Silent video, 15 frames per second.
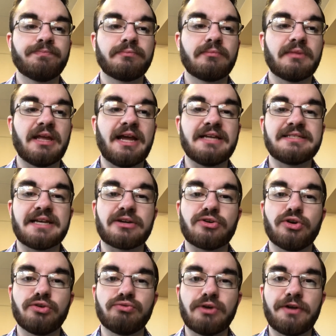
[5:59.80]
it has that
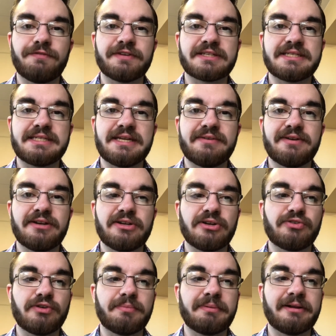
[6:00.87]
good rough exterior to
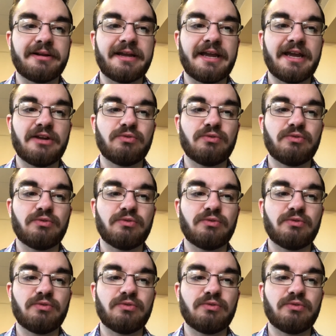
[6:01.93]
grip in your hand